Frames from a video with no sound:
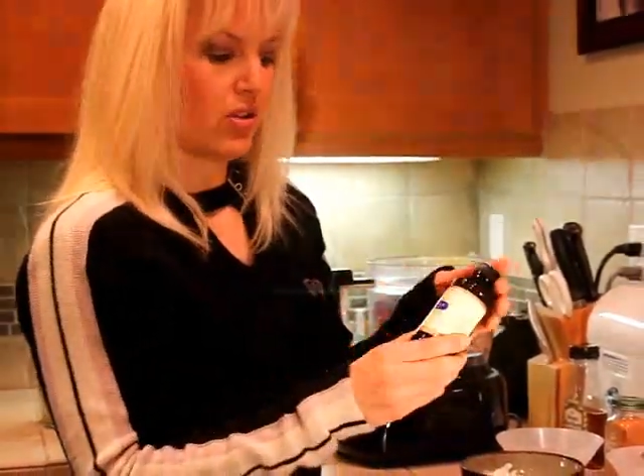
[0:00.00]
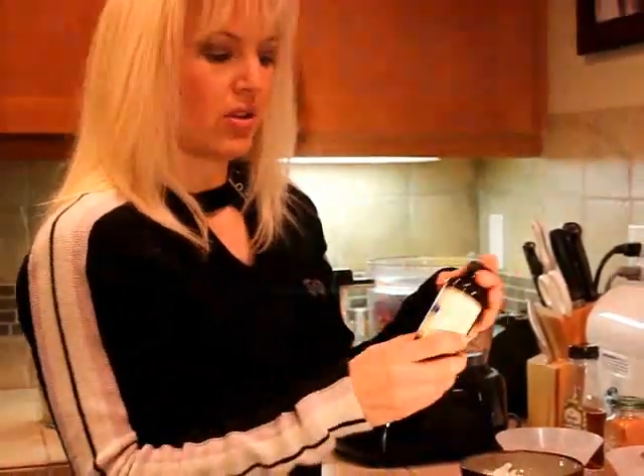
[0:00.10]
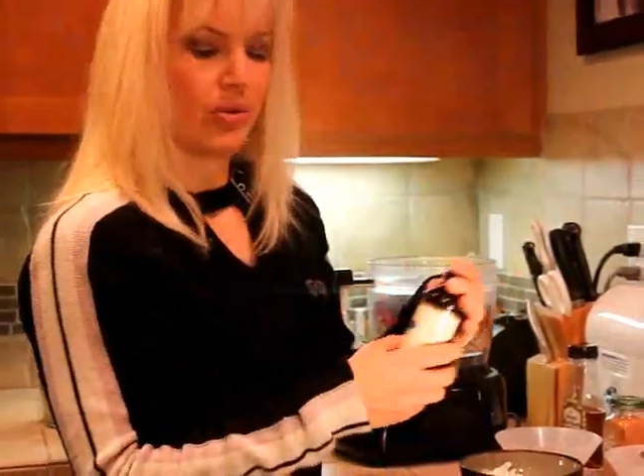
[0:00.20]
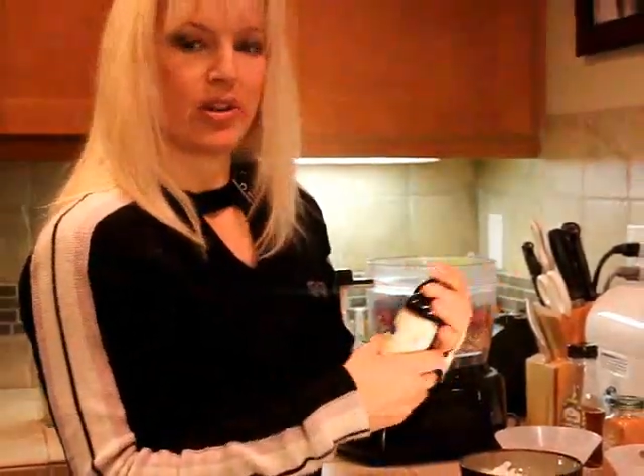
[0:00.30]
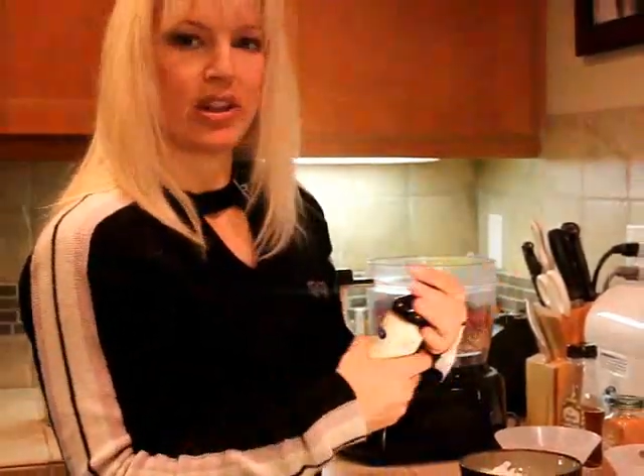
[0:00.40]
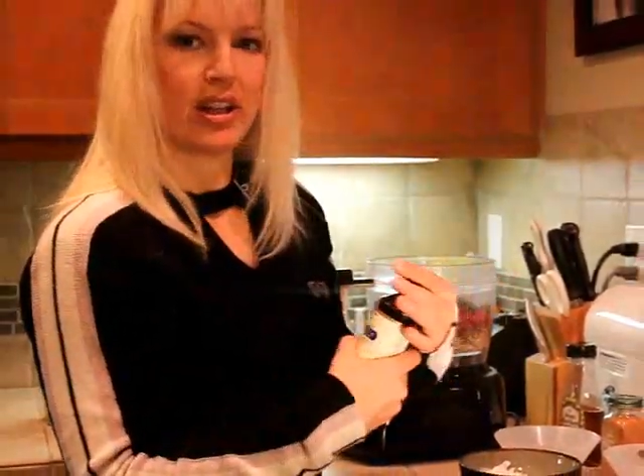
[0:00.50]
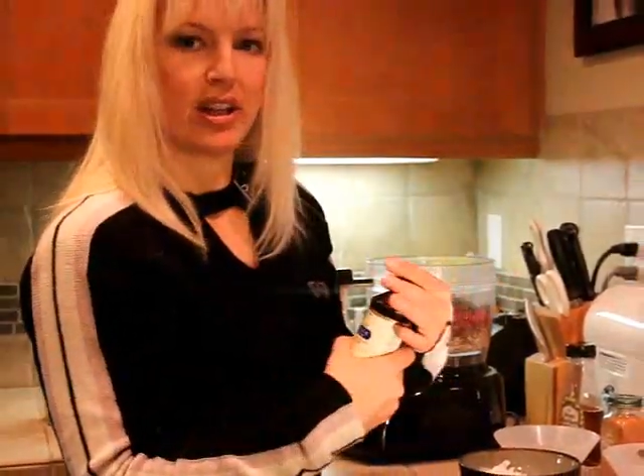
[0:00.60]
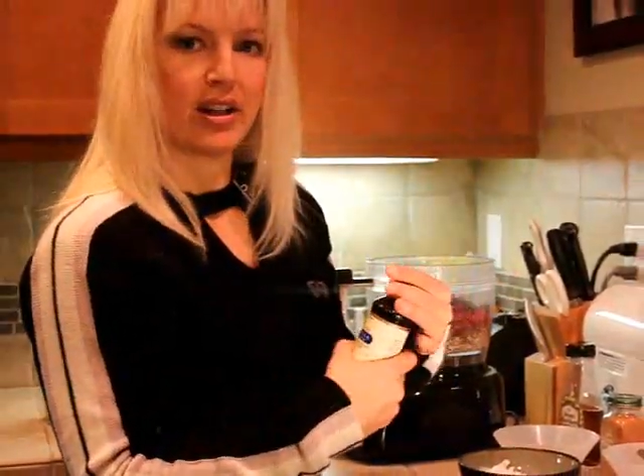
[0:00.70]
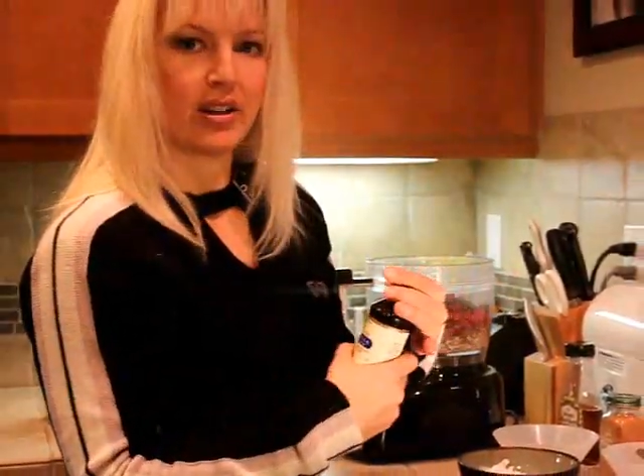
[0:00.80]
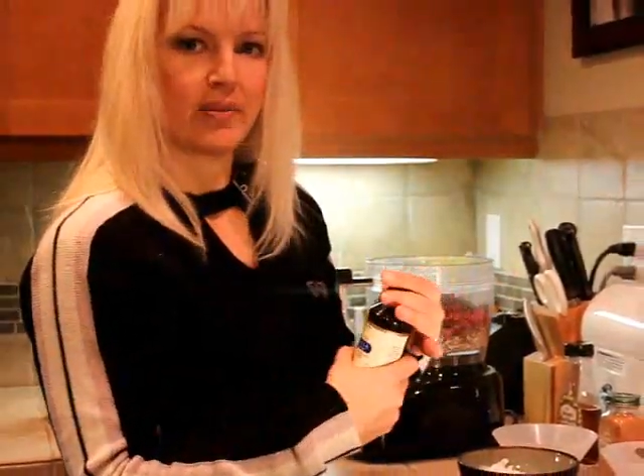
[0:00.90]
you don't want
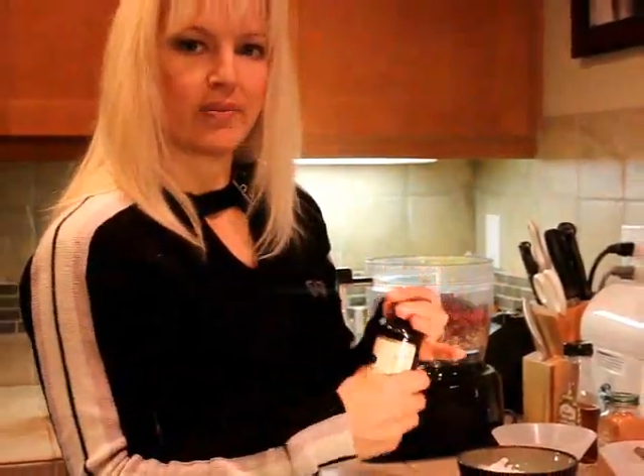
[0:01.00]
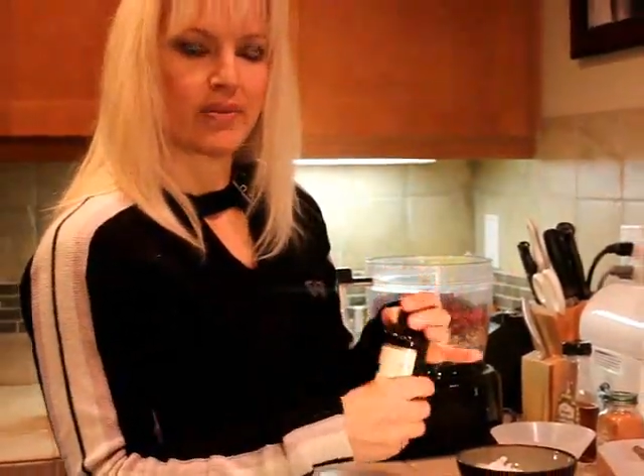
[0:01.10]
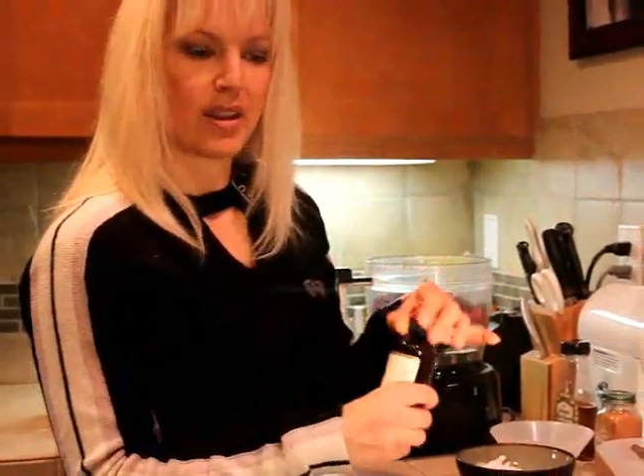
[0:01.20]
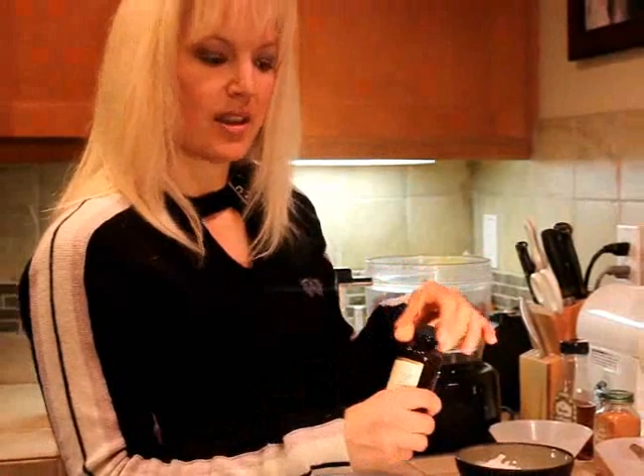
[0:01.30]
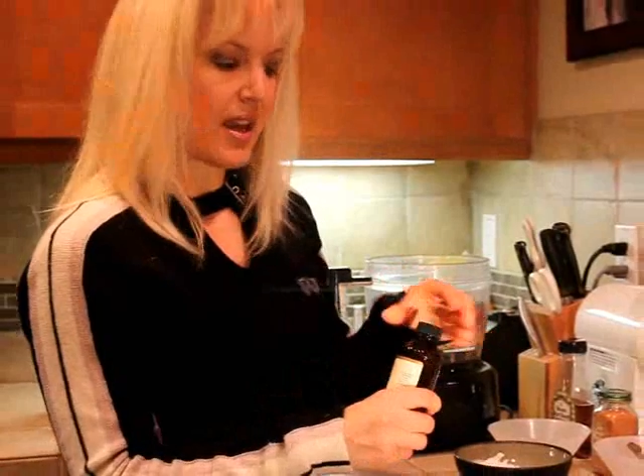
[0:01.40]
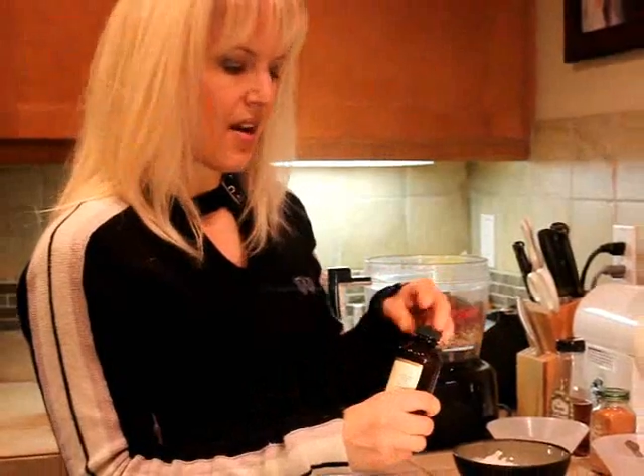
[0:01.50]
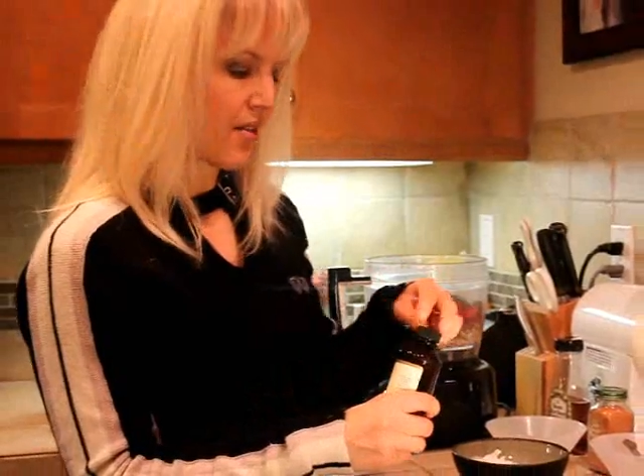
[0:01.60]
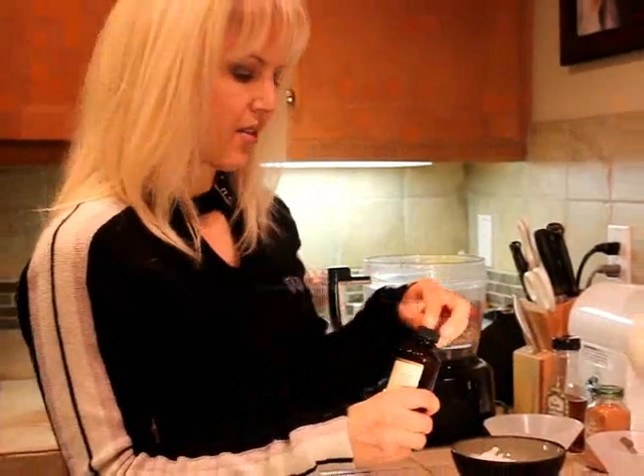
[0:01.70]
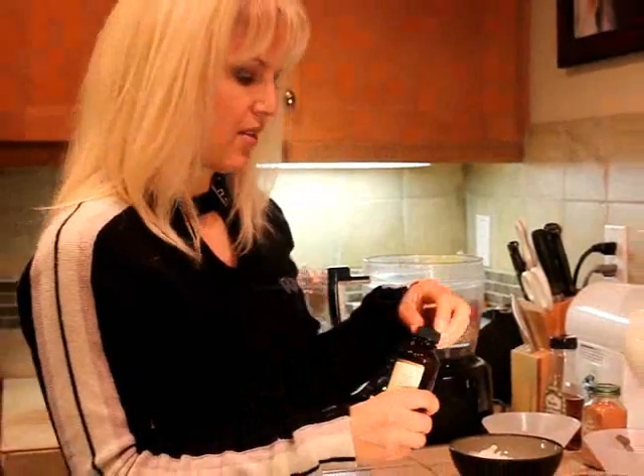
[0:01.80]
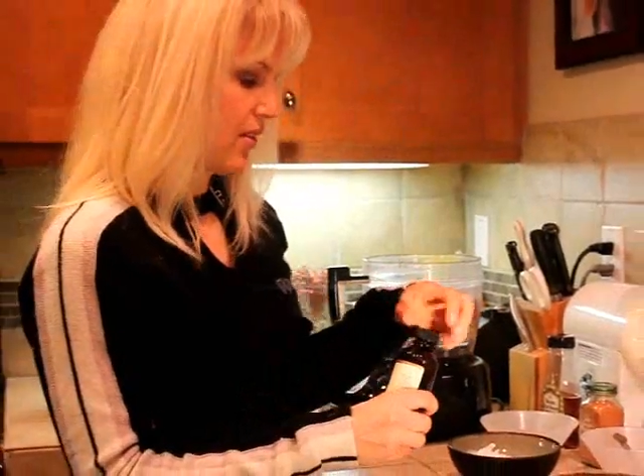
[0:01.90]
the
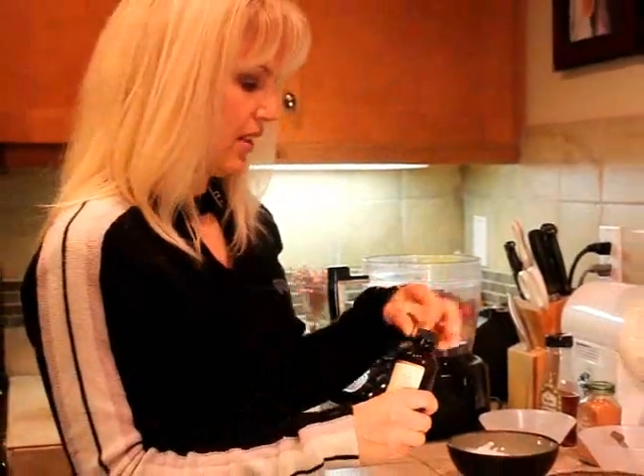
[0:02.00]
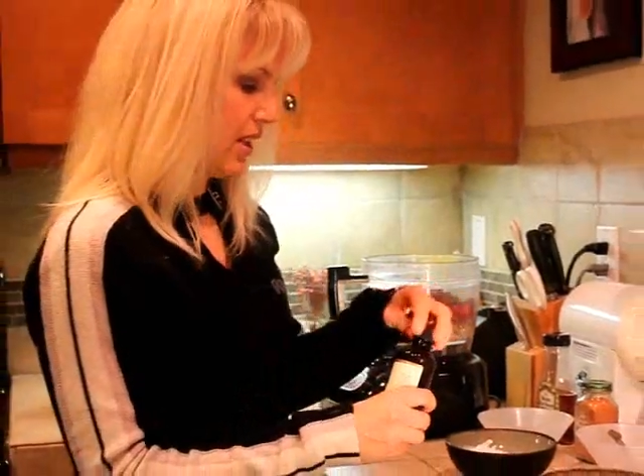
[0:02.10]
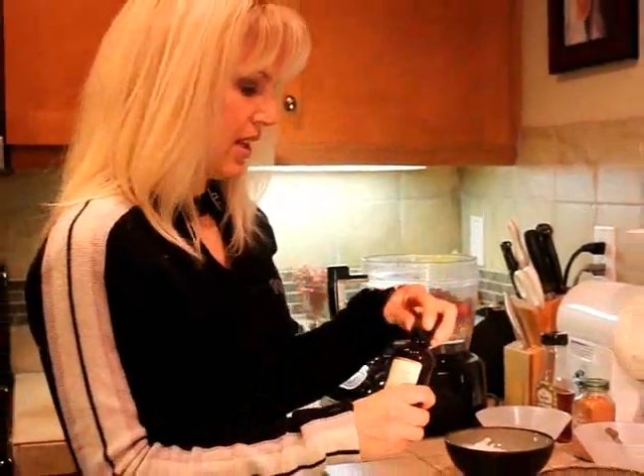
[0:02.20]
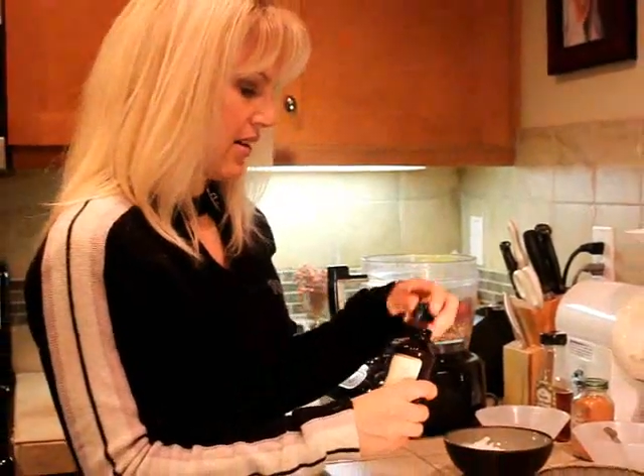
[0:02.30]
alcohol in